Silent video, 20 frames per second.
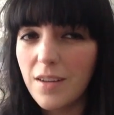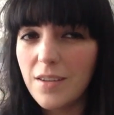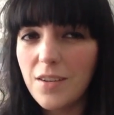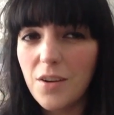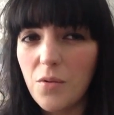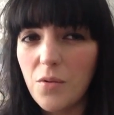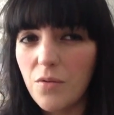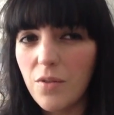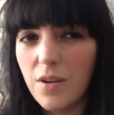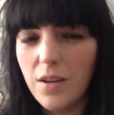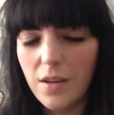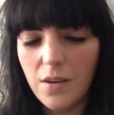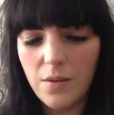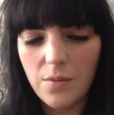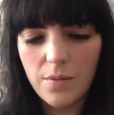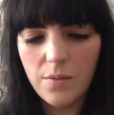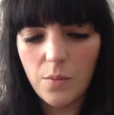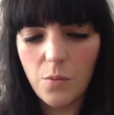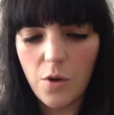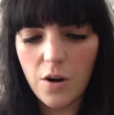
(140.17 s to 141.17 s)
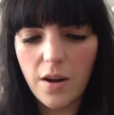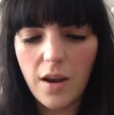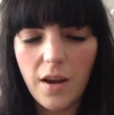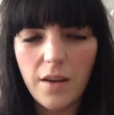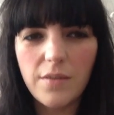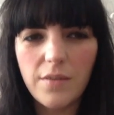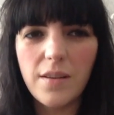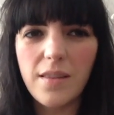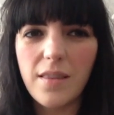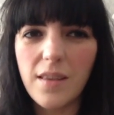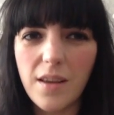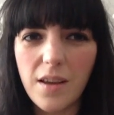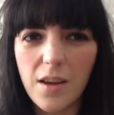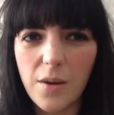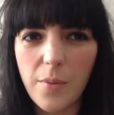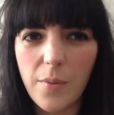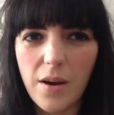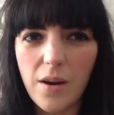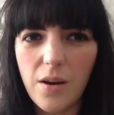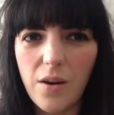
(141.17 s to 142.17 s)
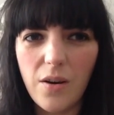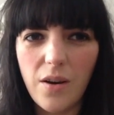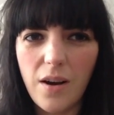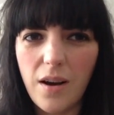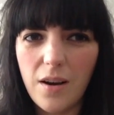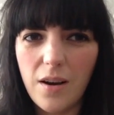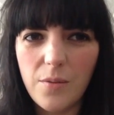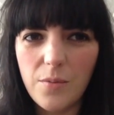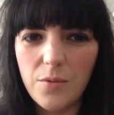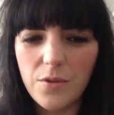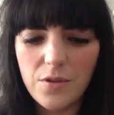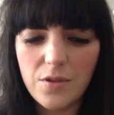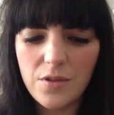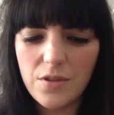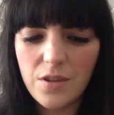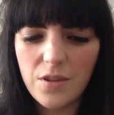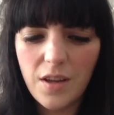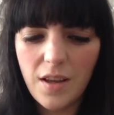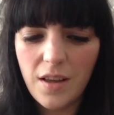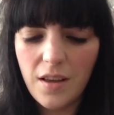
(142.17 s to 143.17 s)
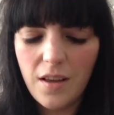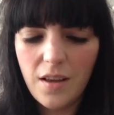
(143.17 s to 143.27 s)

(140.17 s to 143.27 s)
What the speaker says: I don't really want to have to think about how much.